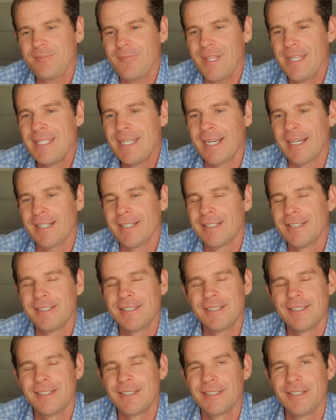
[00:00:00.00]
yeah,
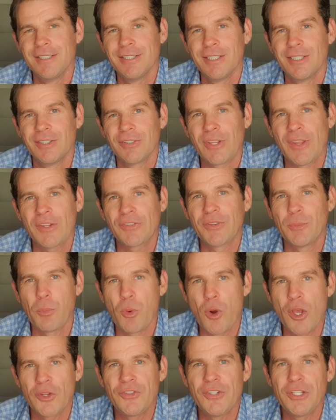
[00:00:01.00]
you know. So that's the
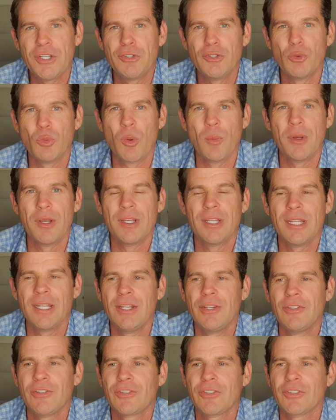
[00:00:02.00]
worst thing you can do, women,
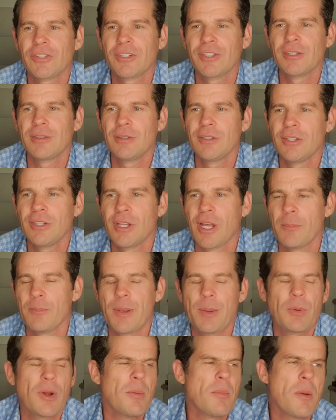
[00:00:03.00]
is like
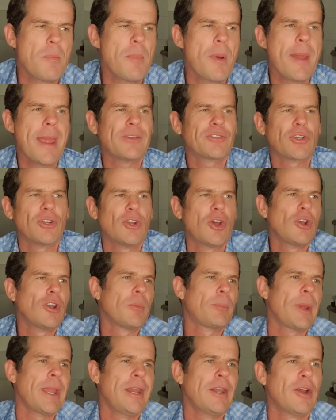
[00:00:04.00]
people. My man's got no
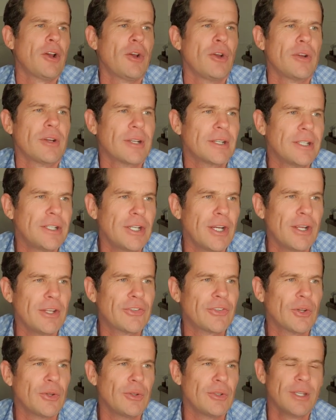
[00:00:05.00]
libido, you know.
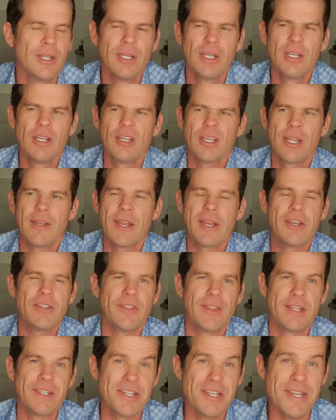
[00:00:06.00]
So, and then
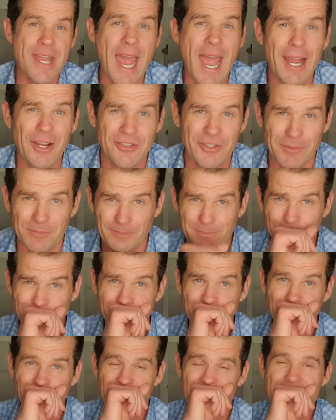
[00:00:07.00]
she nags him.
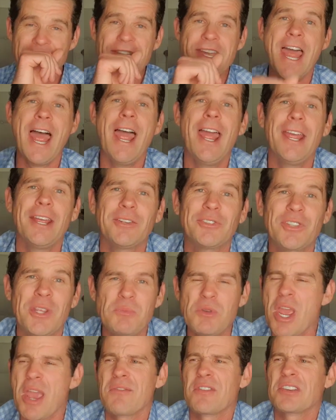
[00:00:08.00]
She nags him.
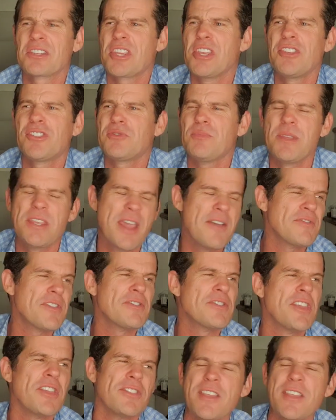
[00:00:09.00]
You haven't kissed me yet. Then
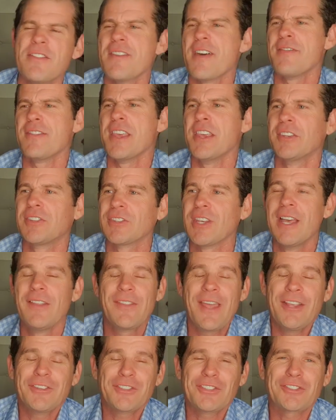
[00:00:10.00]
this.
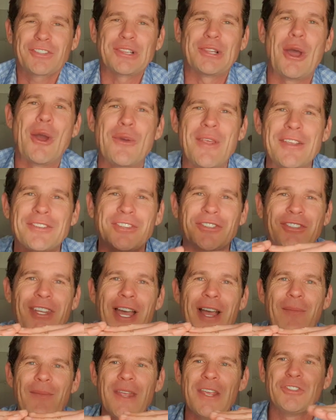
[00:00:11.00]
That's just low. That's just
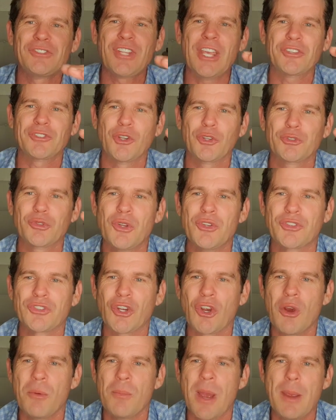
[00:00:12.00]
his testosterone
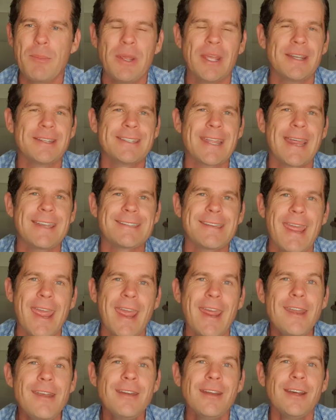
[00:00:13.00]
serum. Maybe a
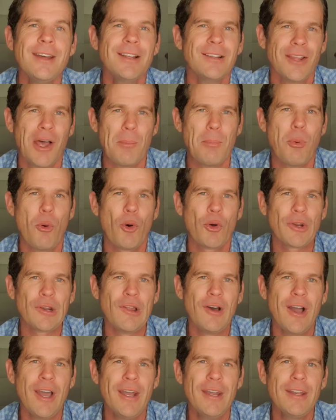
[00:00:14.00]
10, like
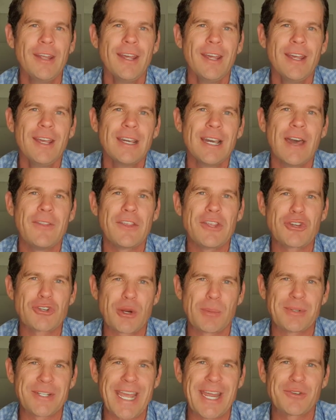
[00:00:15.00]
borderline, and then you
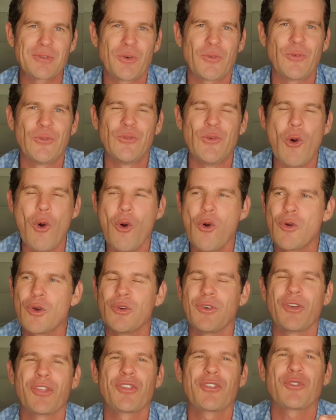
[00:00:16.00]
drop it down to a 4
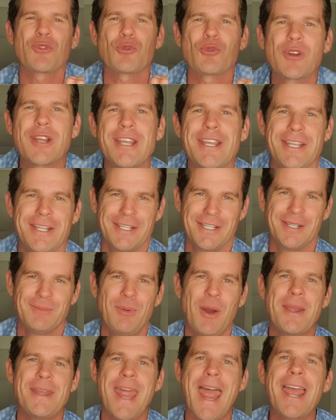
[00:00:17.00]
or a 3
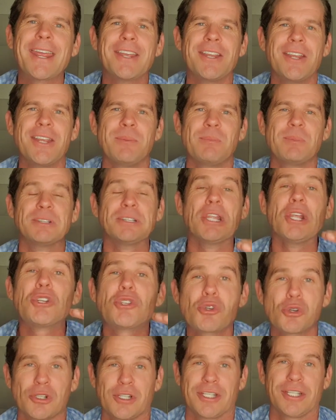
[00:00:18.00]
by nagging him.
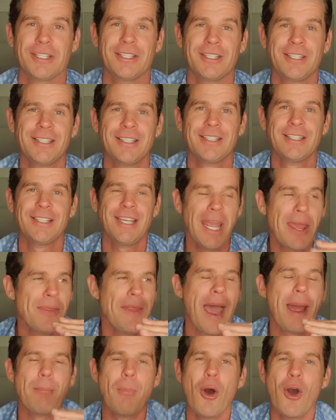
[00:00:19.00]
Literally, in
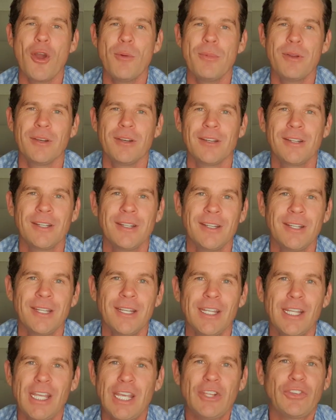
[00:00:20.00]
that moment.
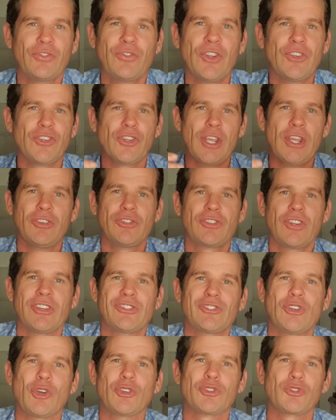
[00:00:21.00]
His
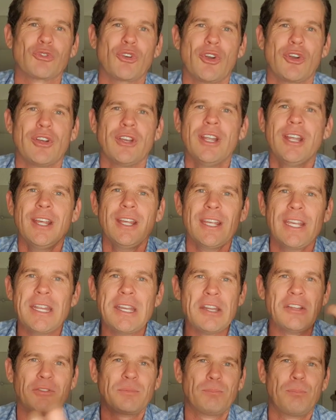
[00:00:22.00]
testosterone in
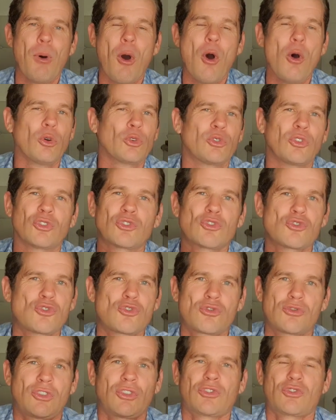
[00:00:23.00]
his balls just
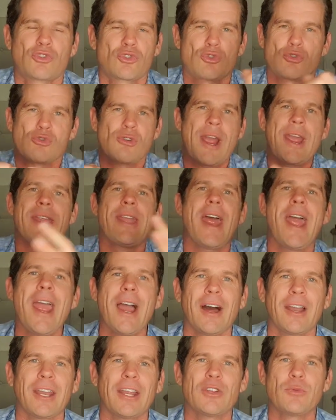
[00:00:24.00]
drain
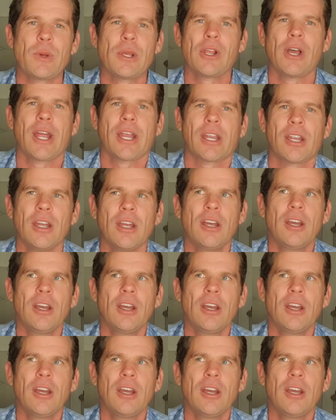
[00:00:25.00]
out, and you'll be like,